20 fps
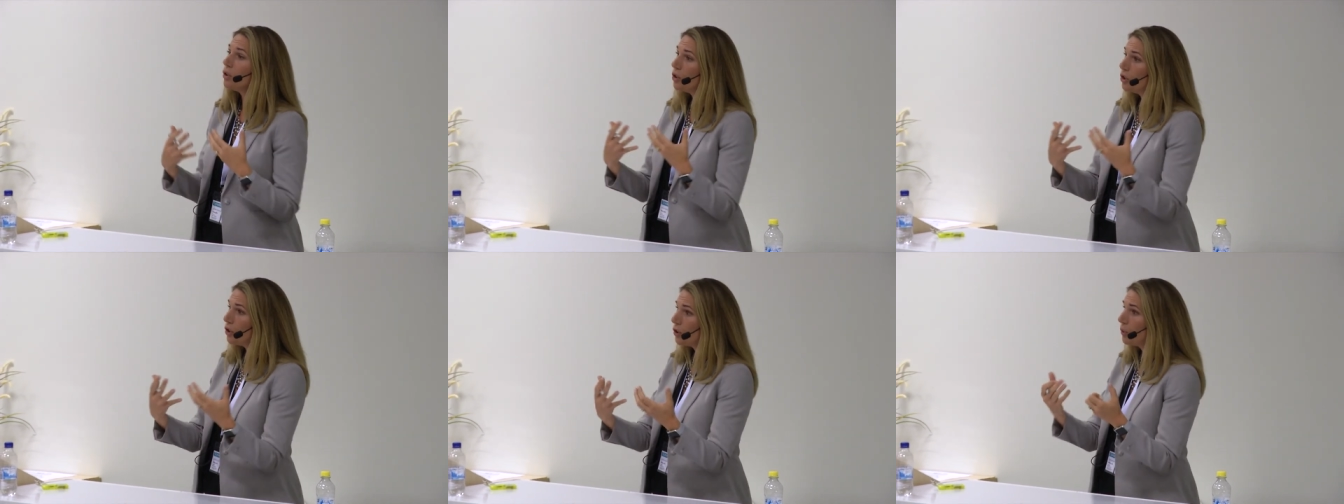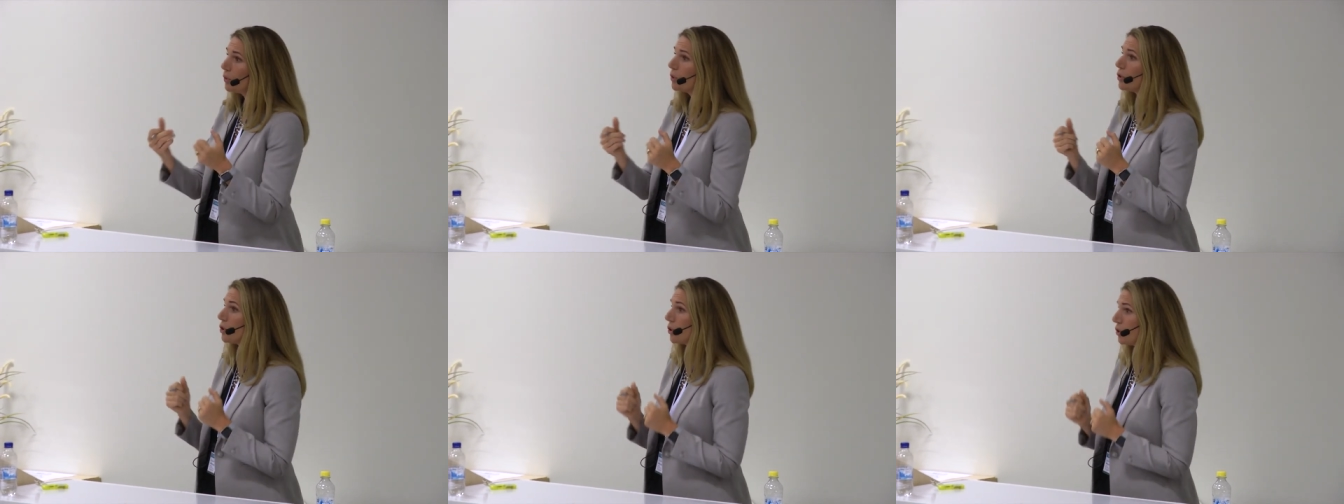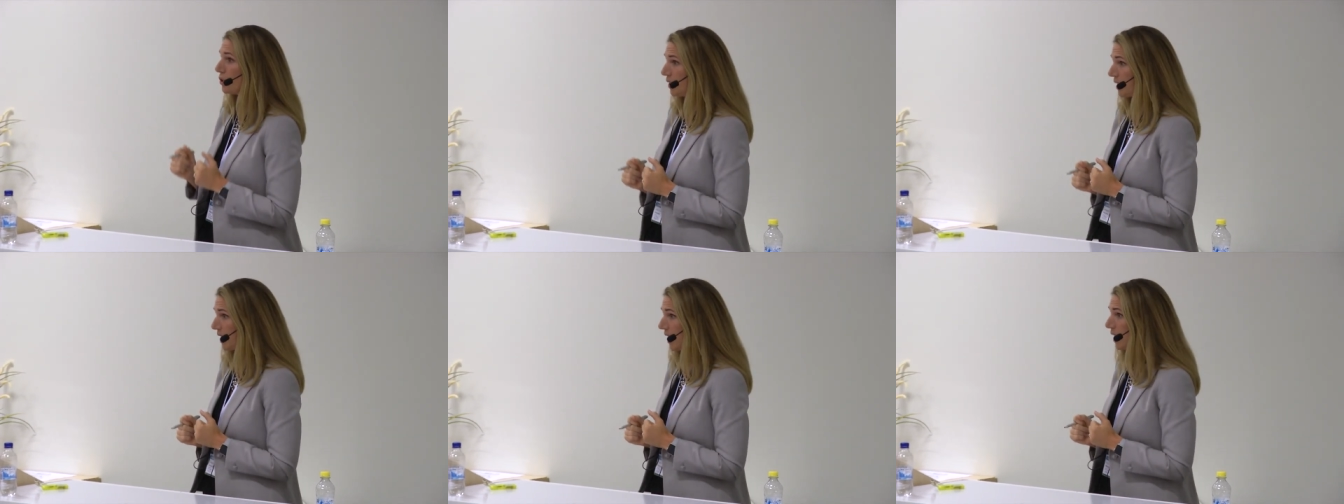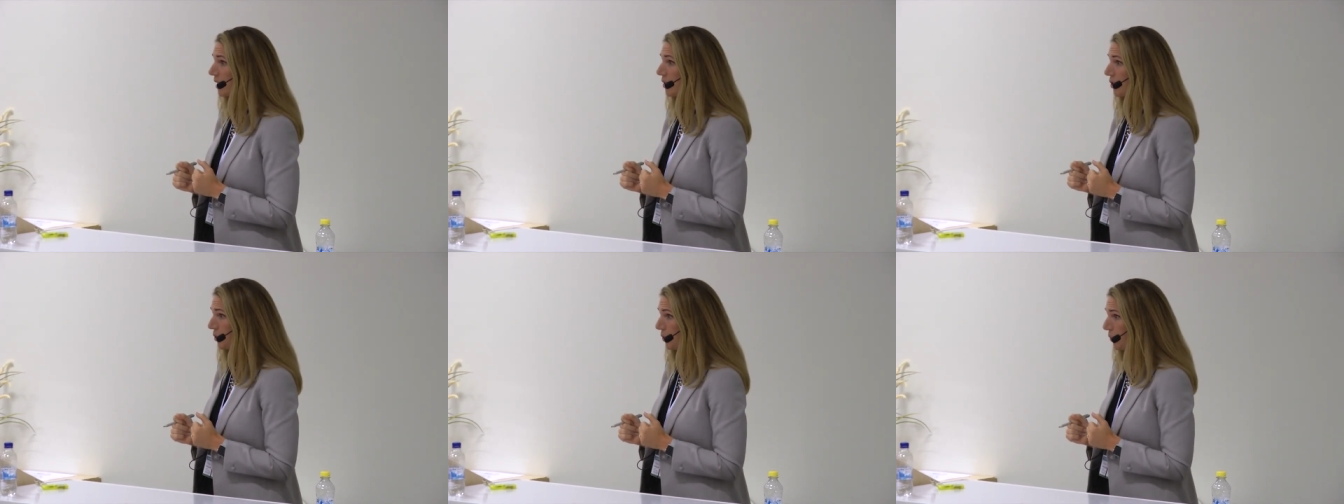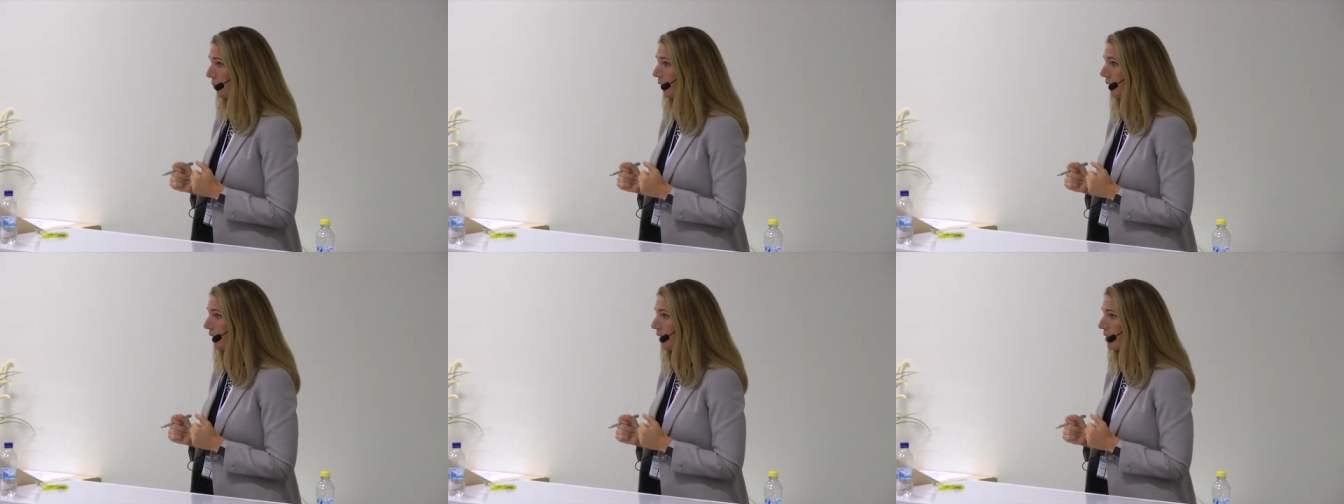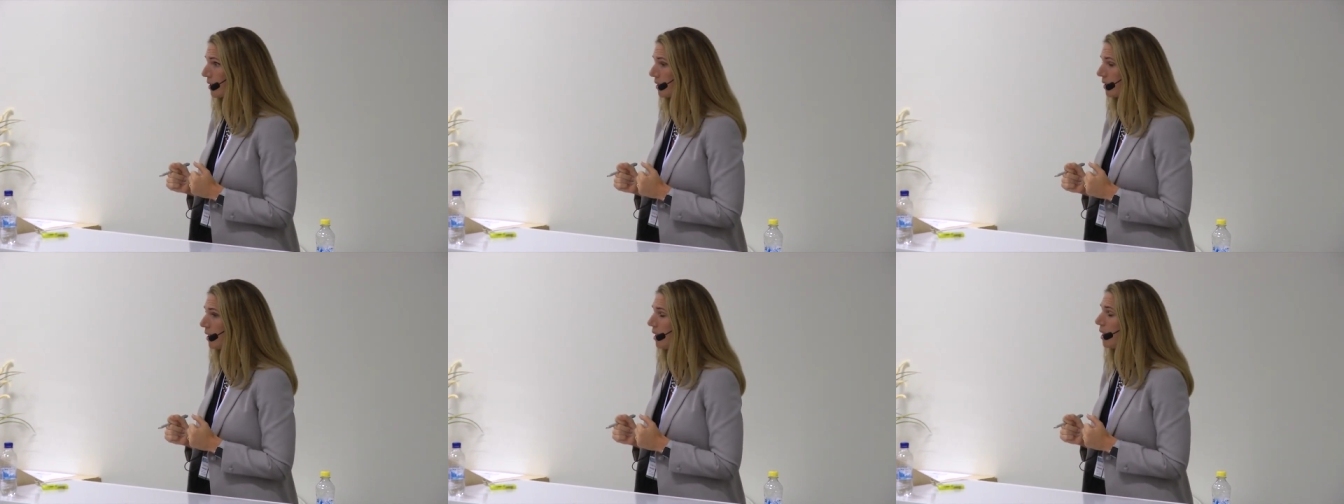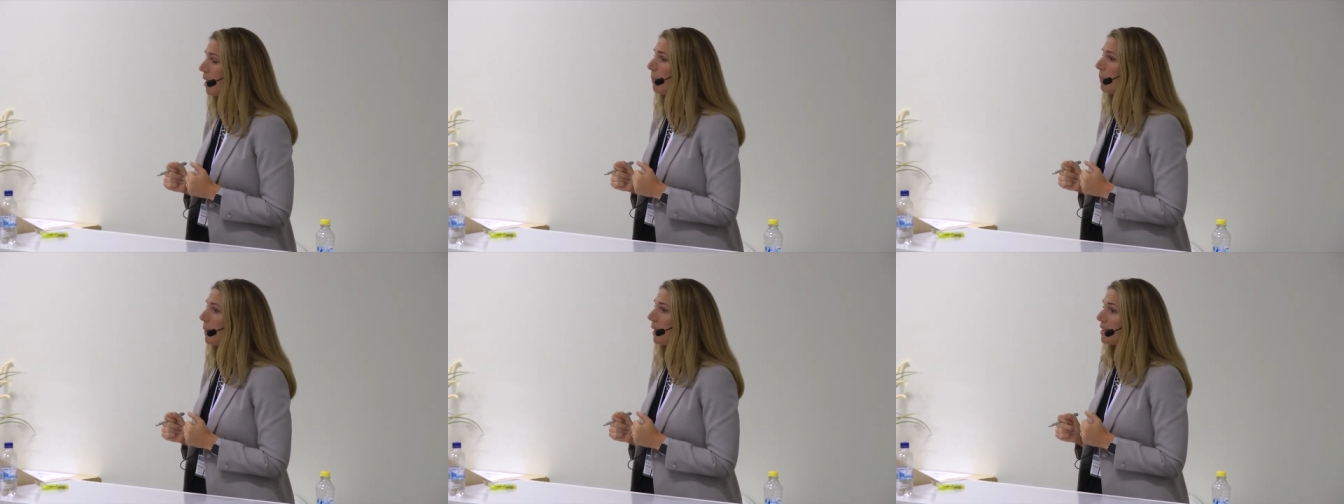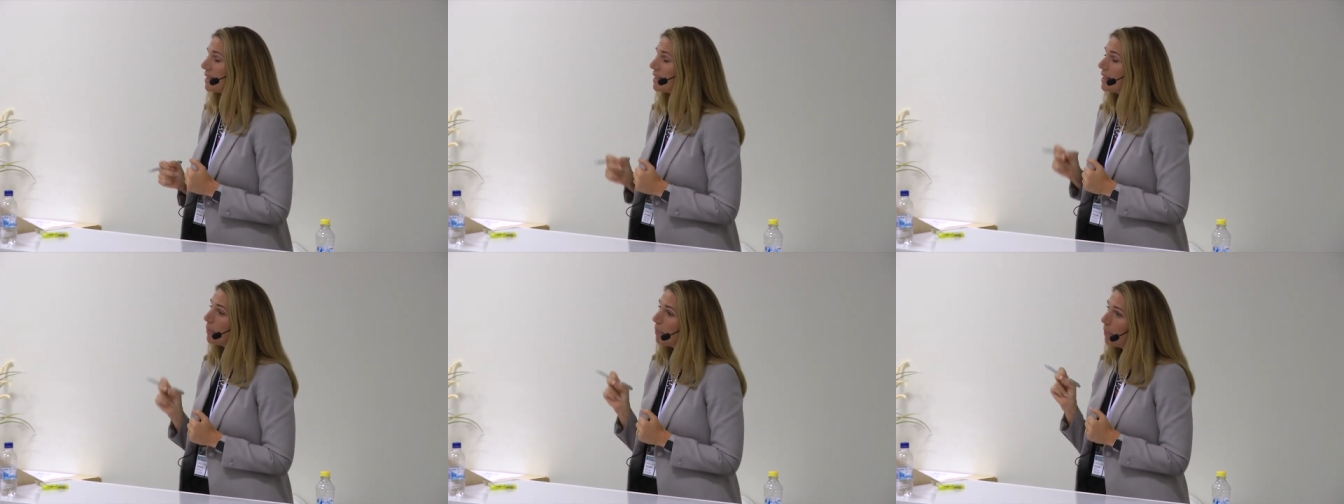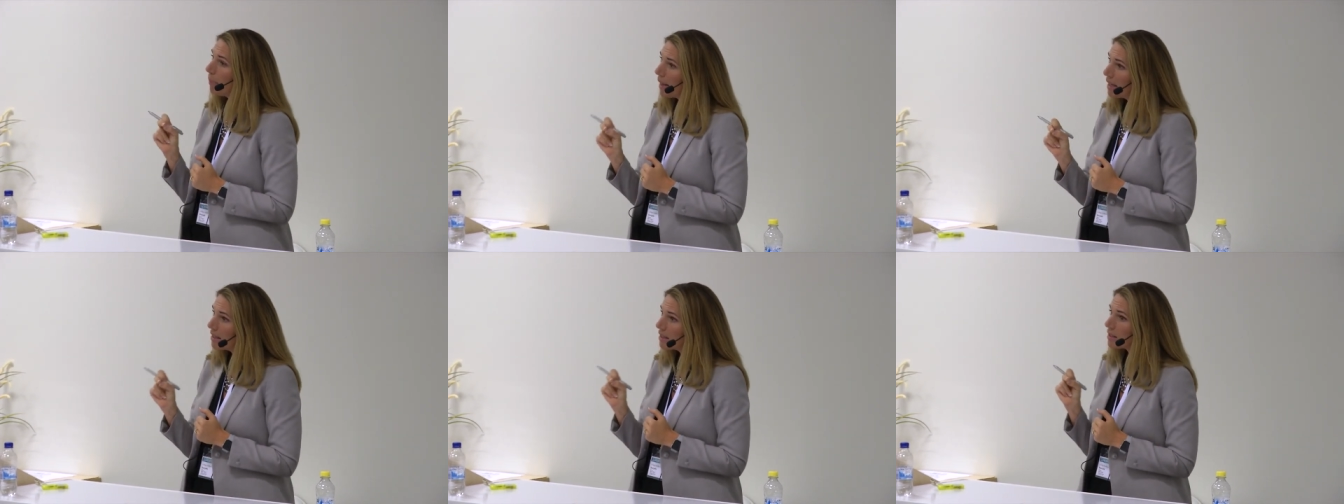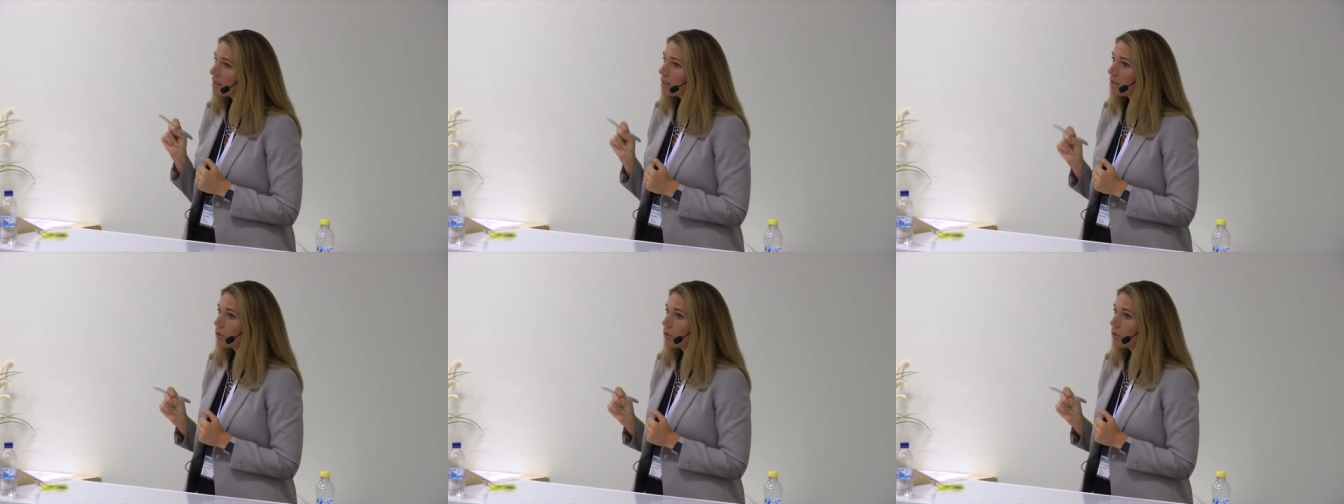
you should tell stories. Because the best